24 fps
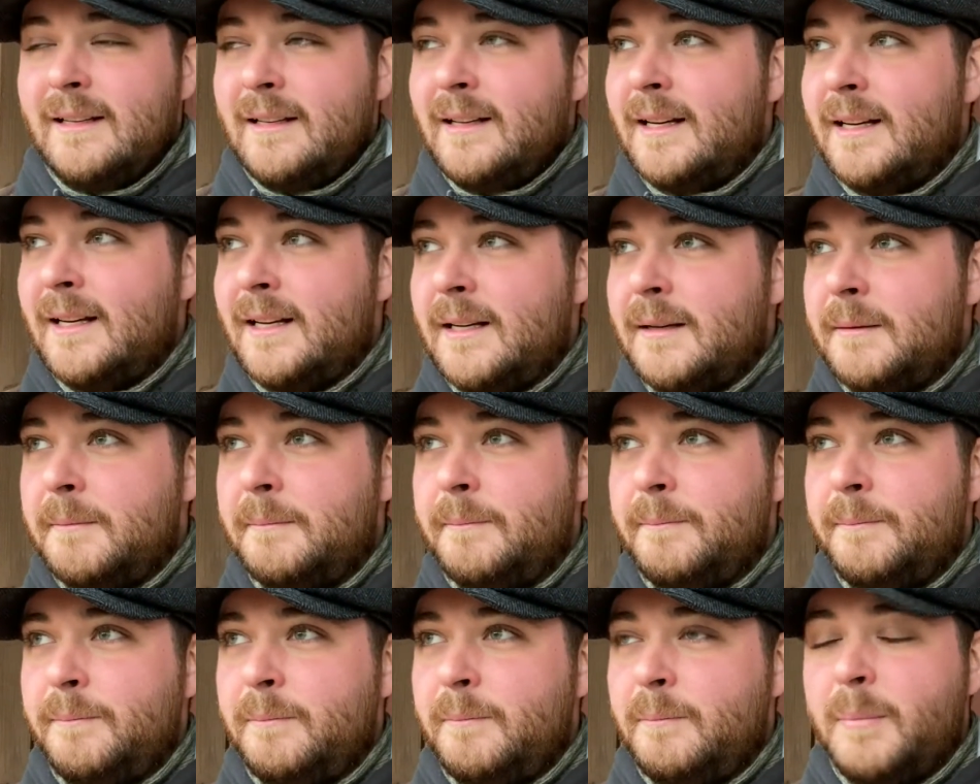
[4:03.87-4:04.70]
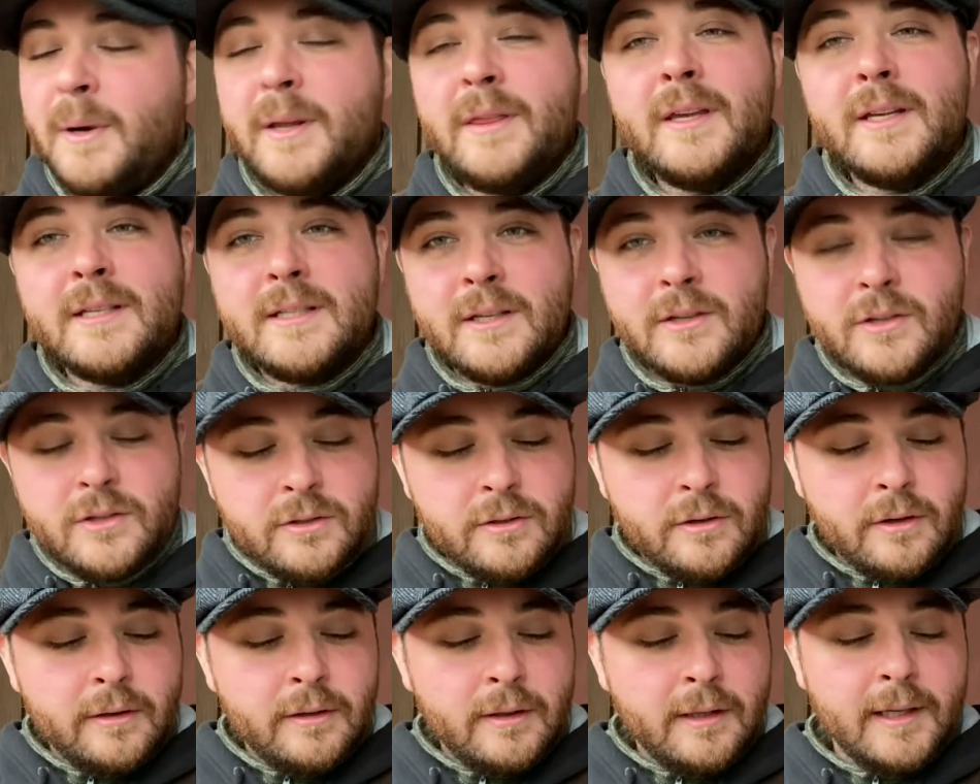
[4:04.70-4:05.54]
But this is
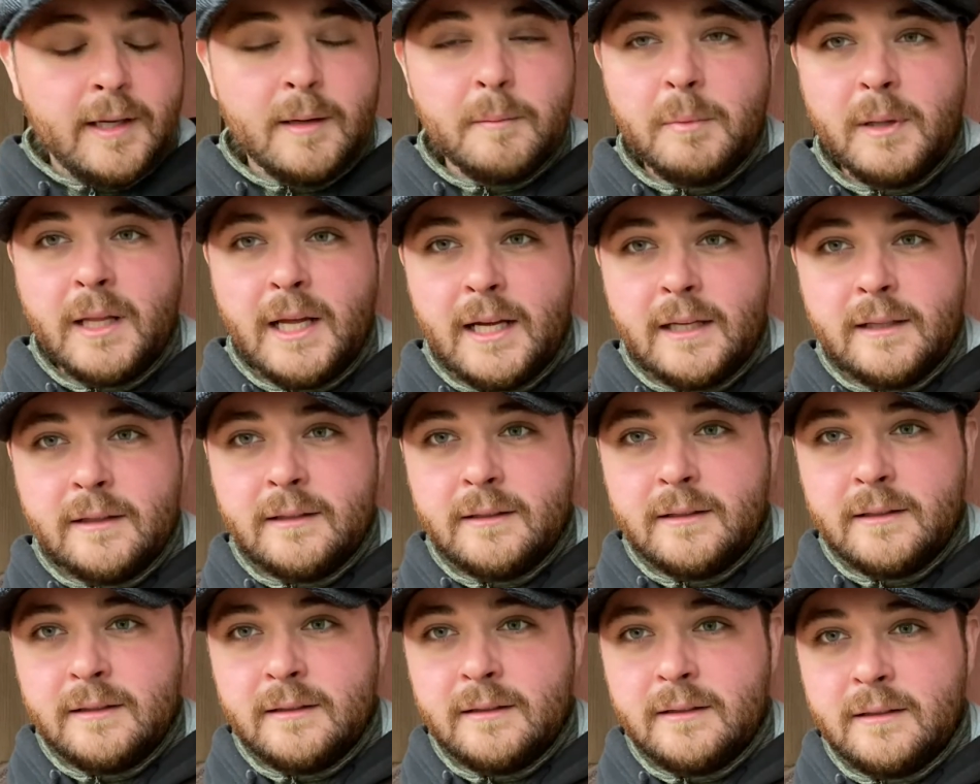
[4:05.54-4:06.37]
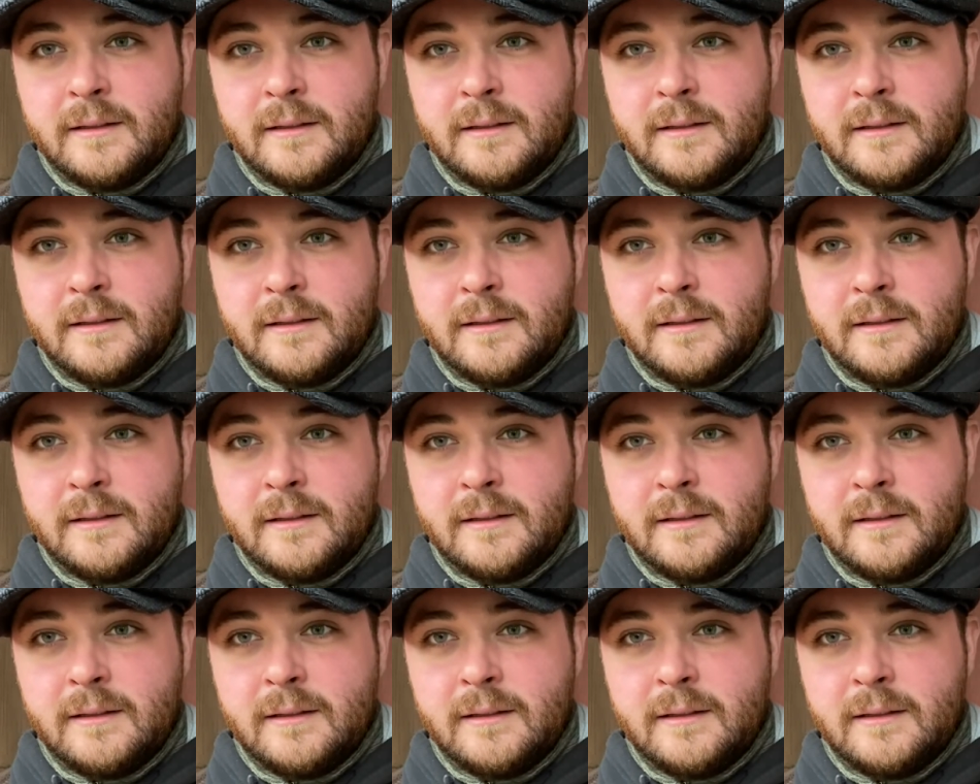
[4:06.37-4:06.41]
certainly a blend.